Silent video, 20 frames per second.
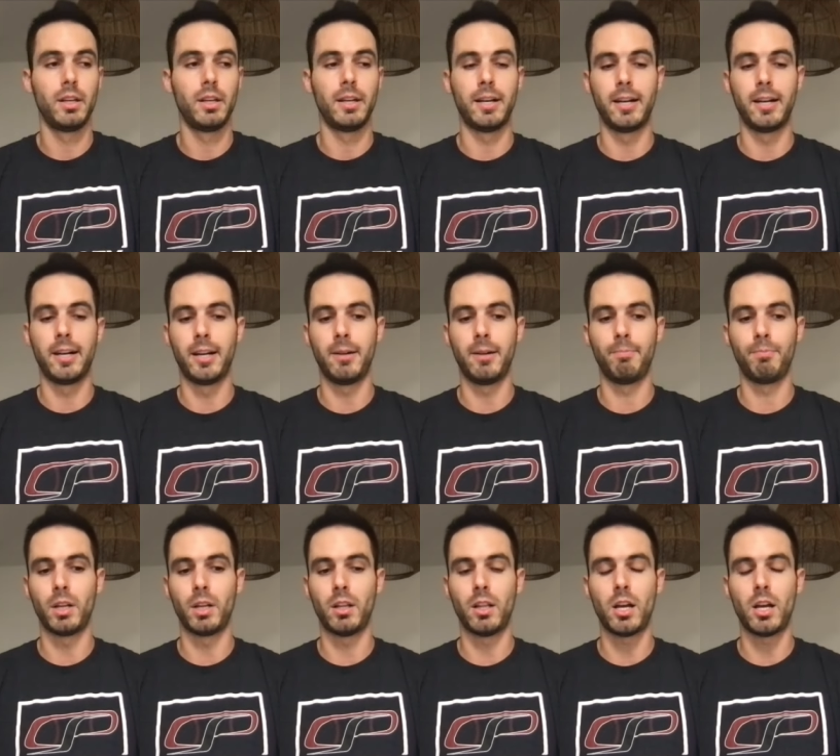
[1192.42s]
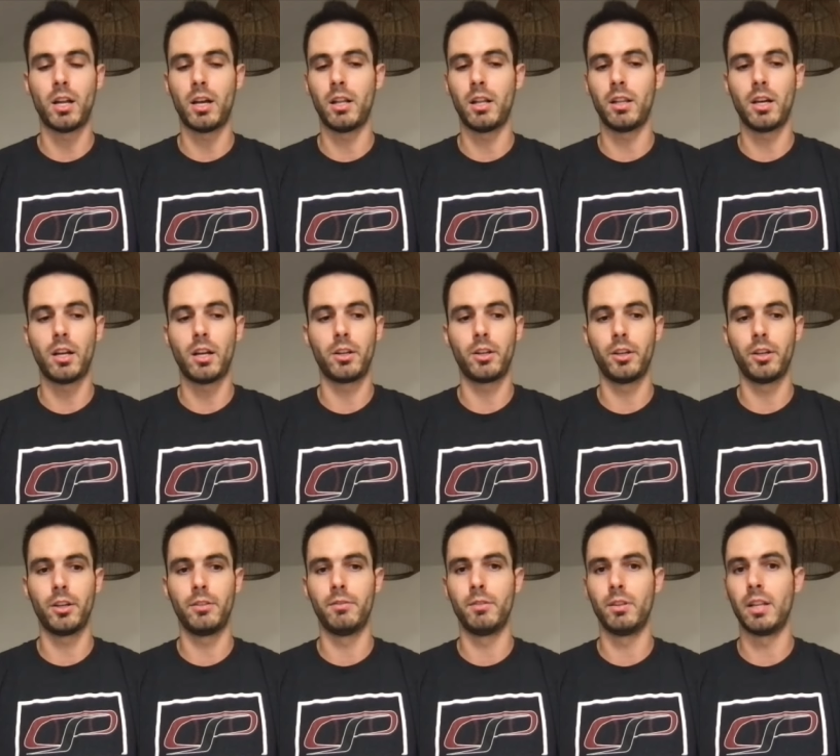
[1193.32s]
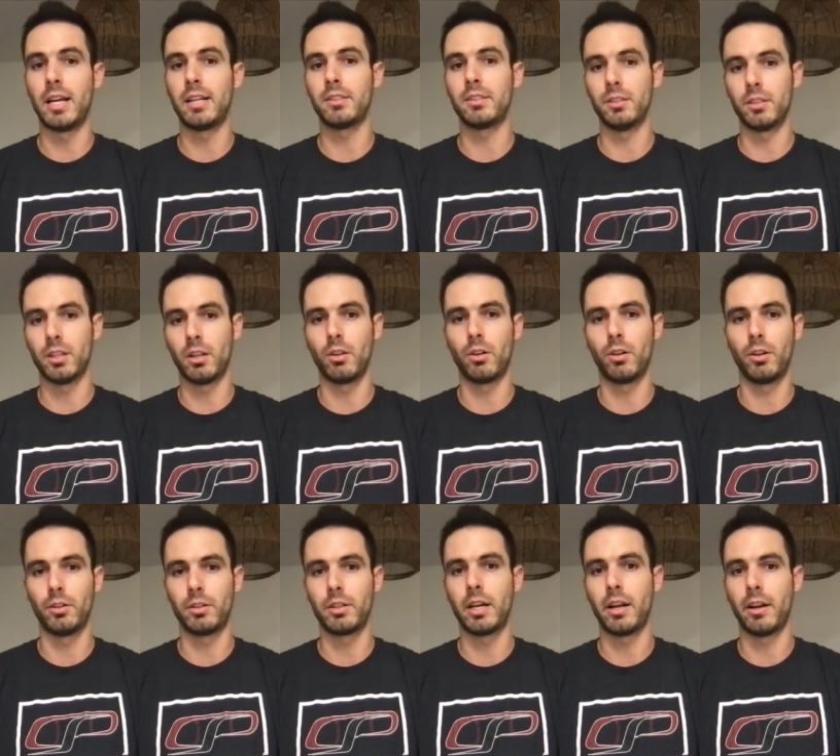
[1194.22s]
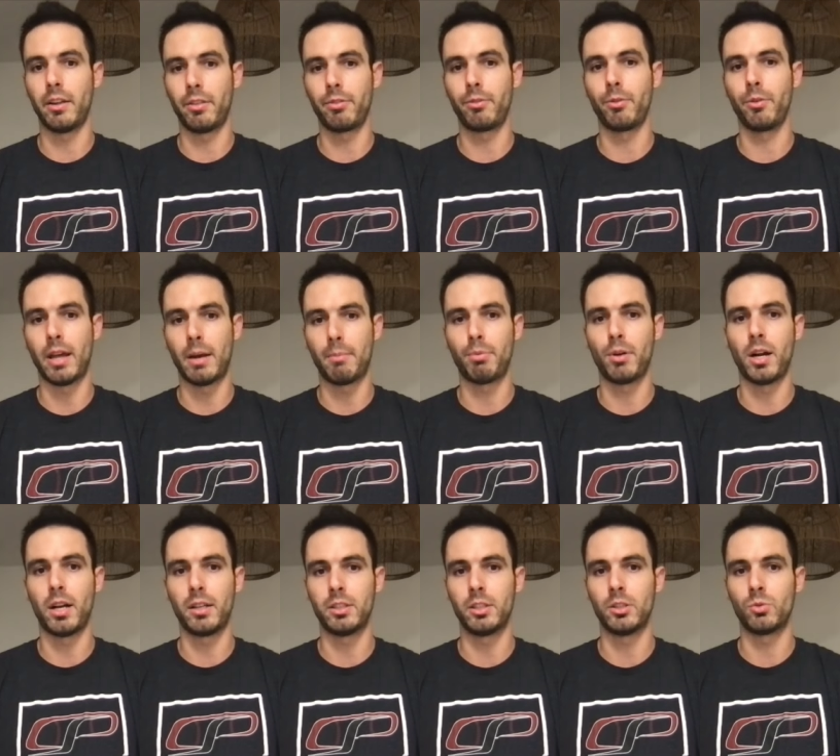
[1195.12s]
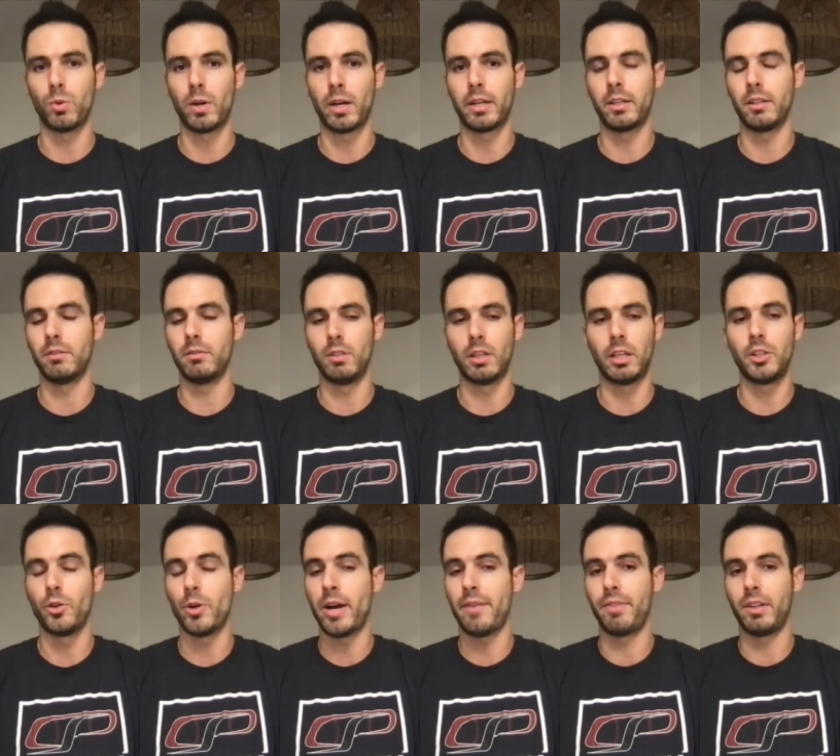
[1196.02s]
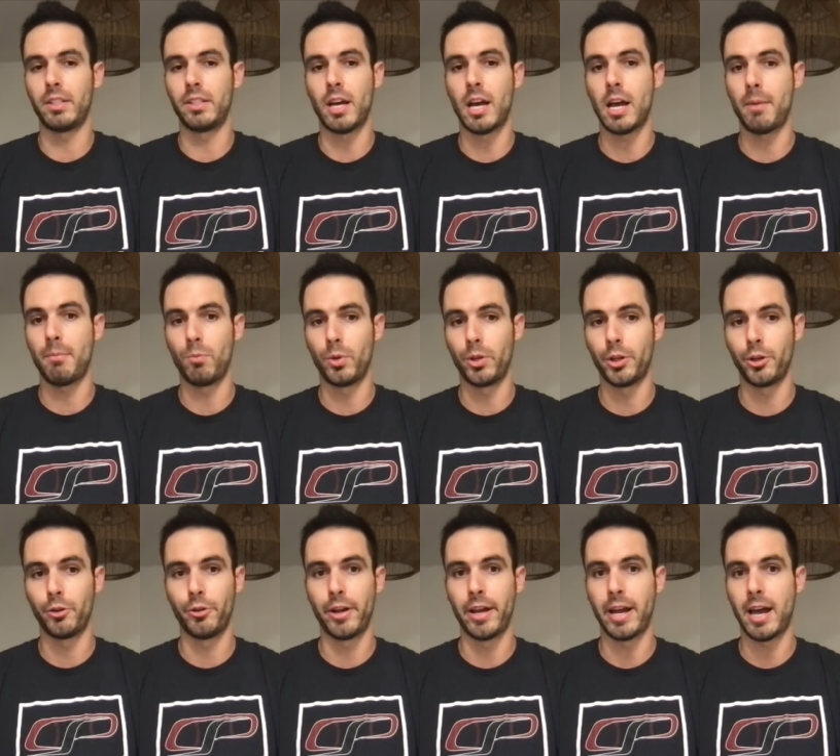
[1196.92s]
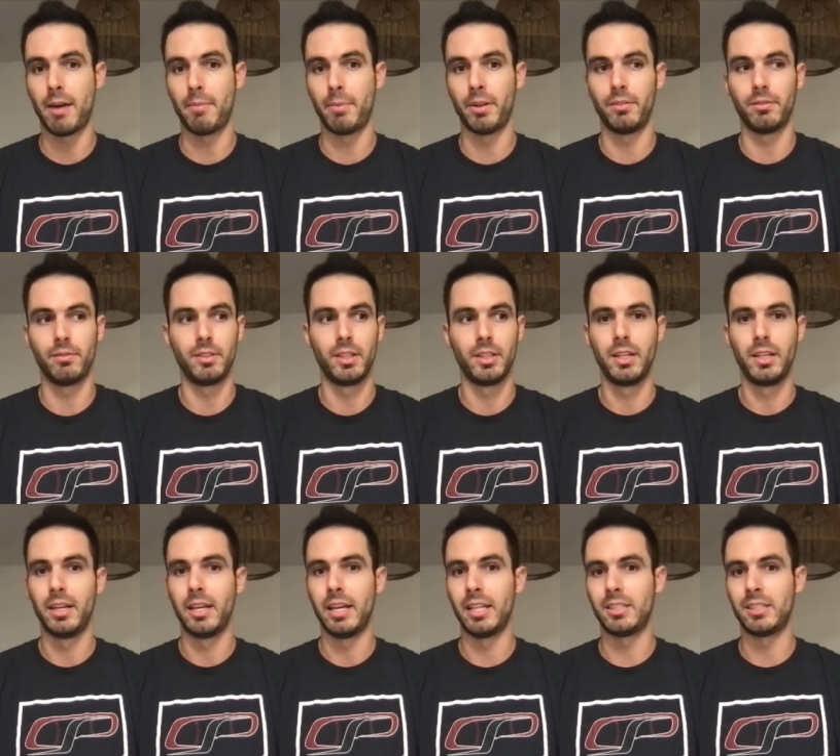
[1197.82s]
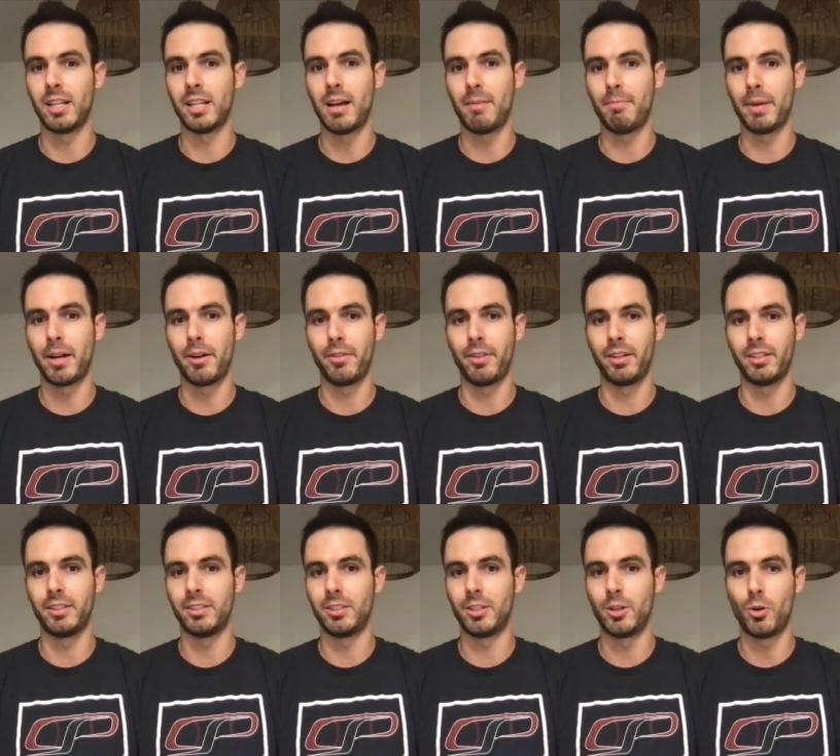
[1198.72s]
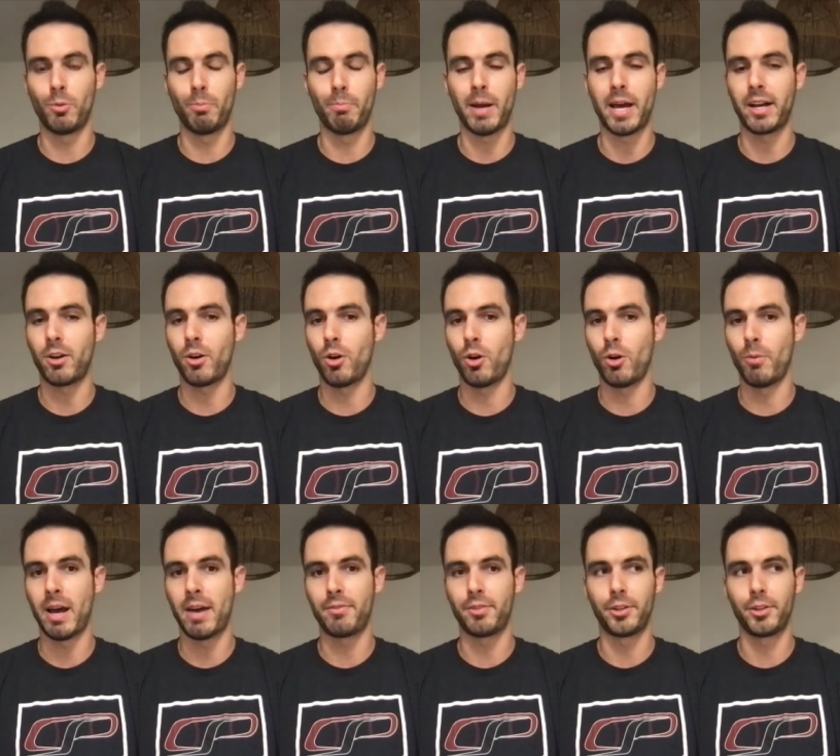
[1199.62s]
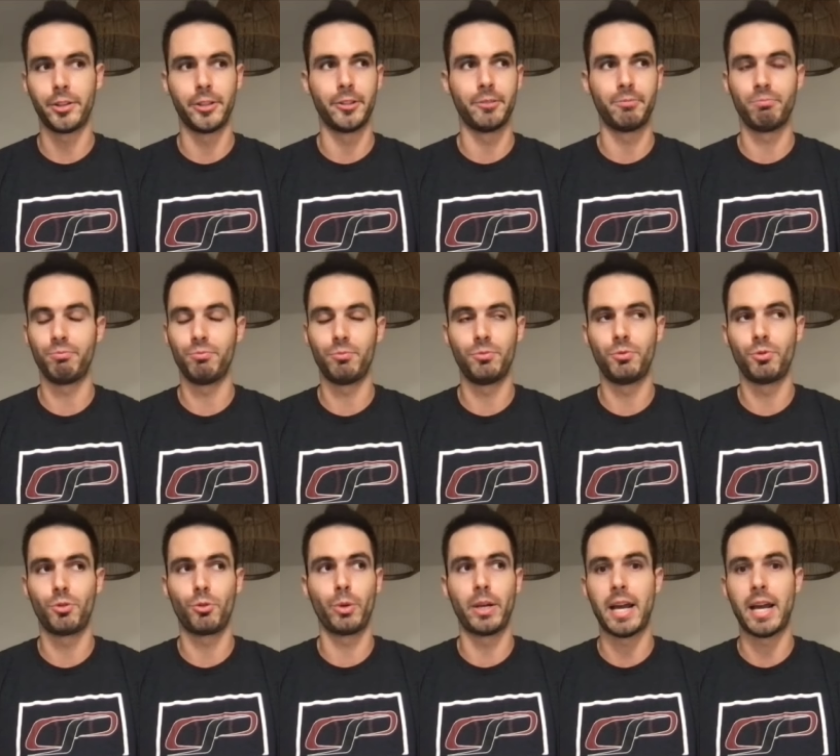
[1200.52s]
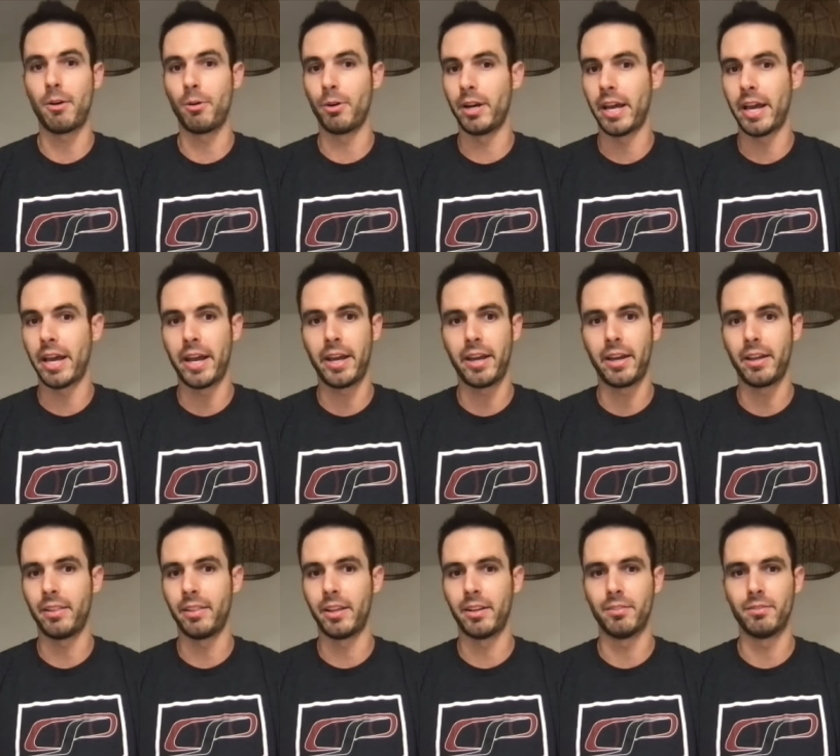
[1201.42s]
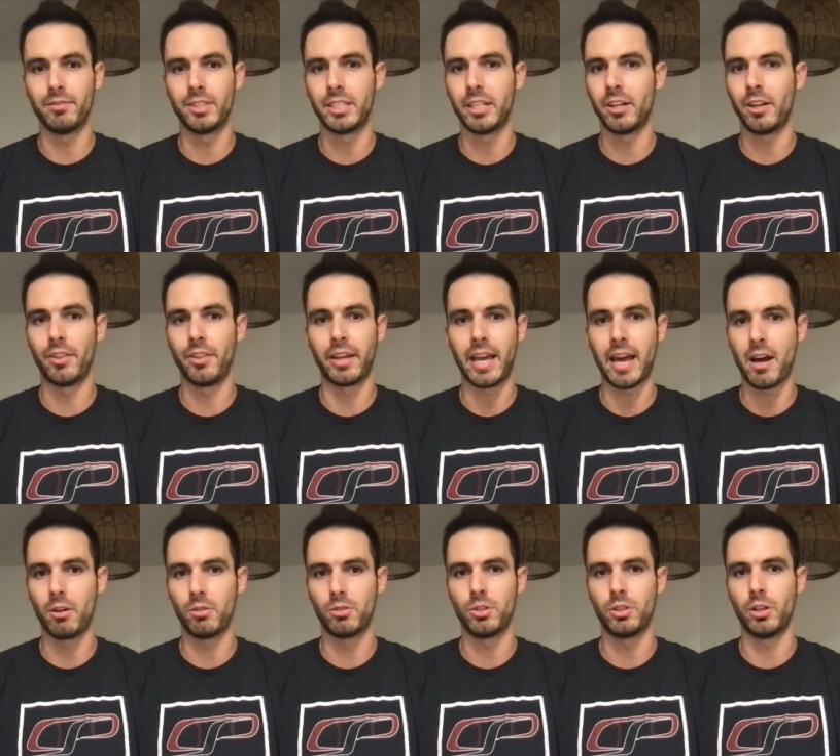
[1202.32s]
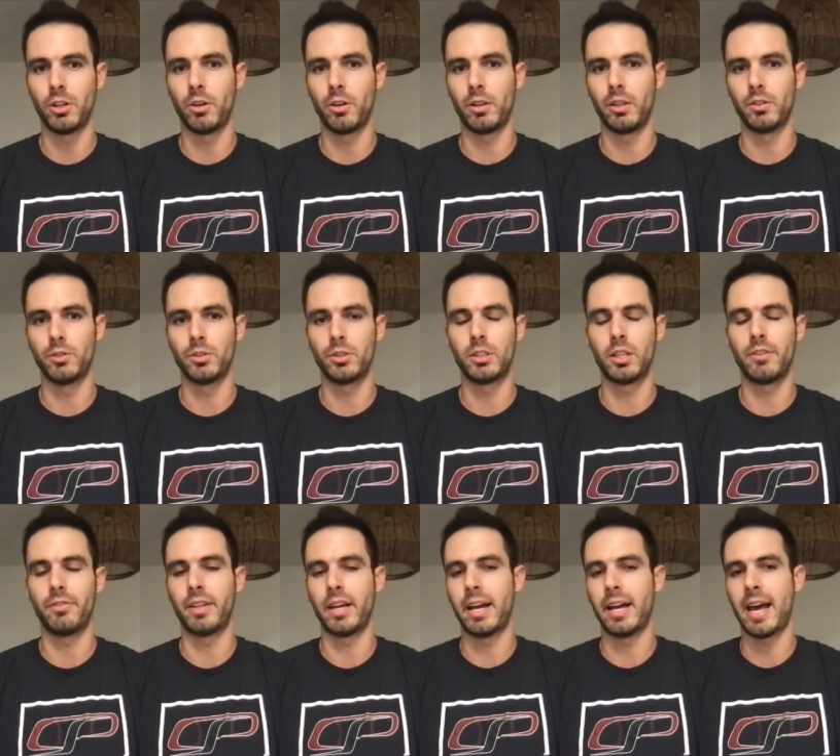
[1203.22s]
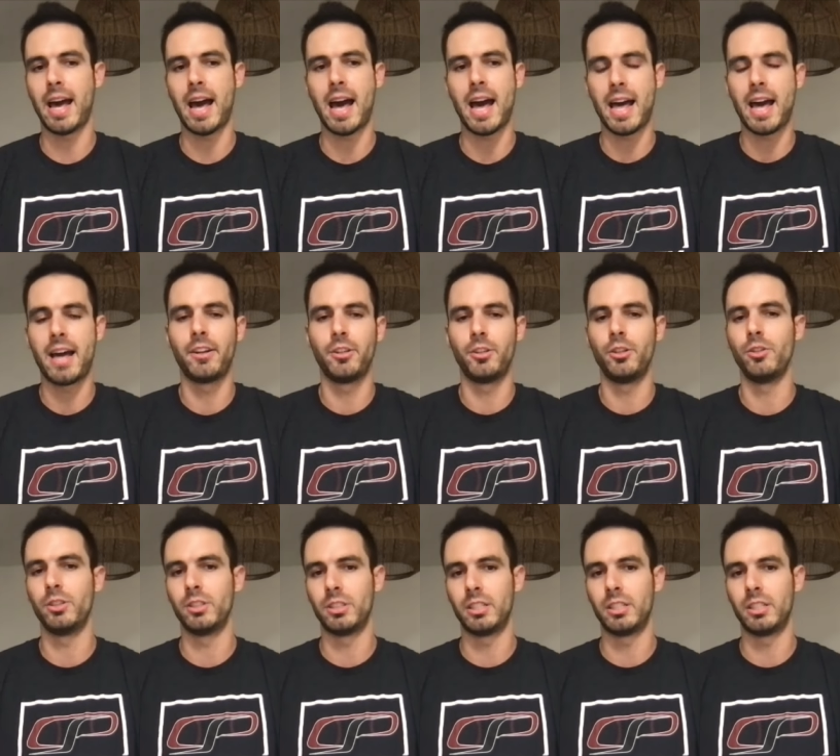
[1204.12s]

uh, a lot a lot of good lessons I learned kind of through that process where I could you have the time when you're in rehab and it's a lot better than going back home after your three hour day and then sitting on the couch you know there's stuff that I, I had to do just